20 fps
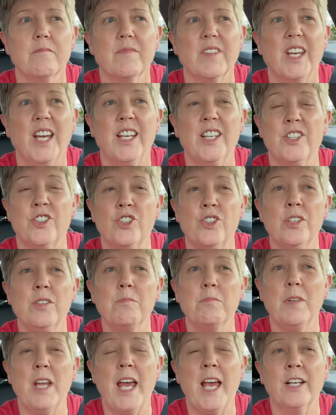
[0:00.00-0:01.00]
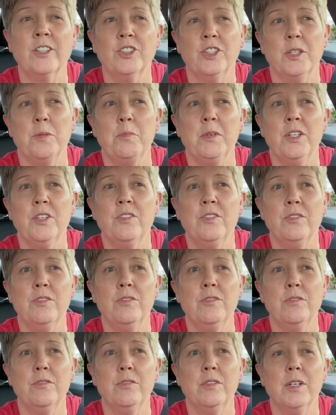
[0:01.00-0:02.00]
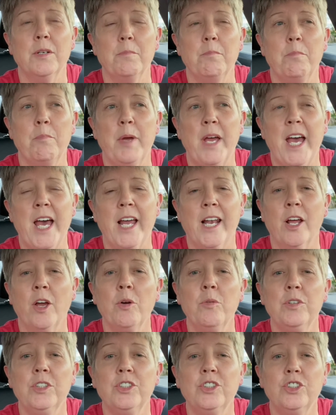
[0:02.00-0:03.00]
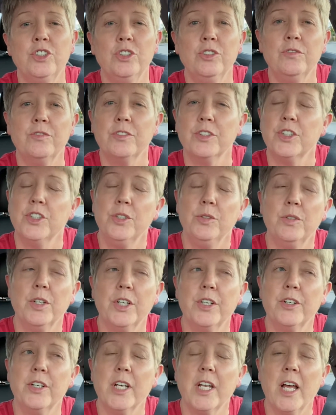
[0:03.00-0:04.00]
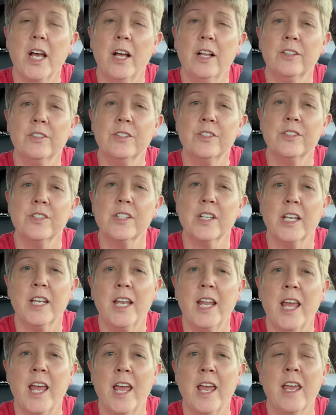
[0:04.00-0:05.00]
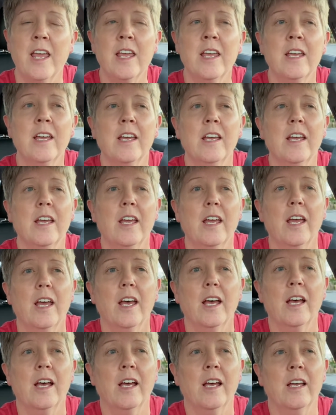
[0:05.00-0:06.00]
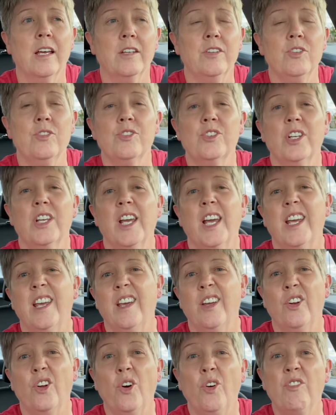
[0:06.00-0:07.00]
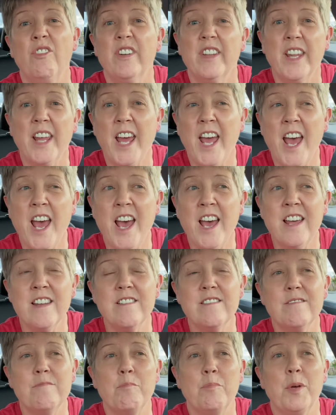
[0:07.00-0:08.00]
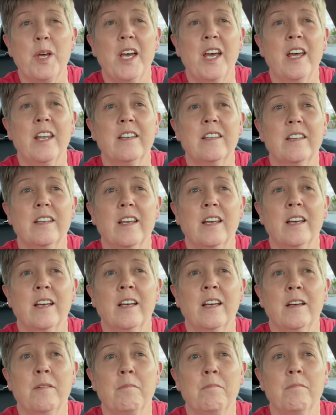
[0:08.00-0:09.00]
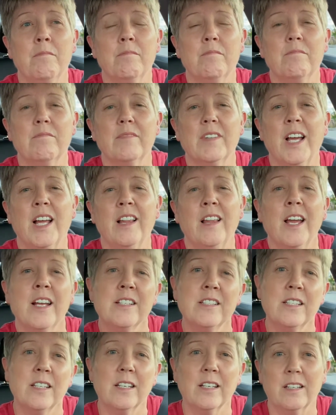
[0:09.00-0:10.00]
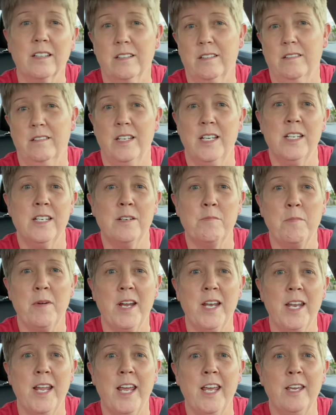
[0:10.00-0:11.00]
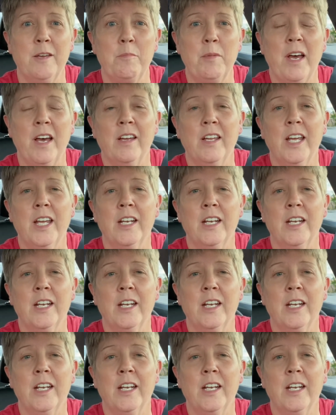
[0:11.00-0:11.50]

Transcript: it shouldn't actually be too bad. I always shoot for $200 a day. Usually I get over that, but I like to end my day about 8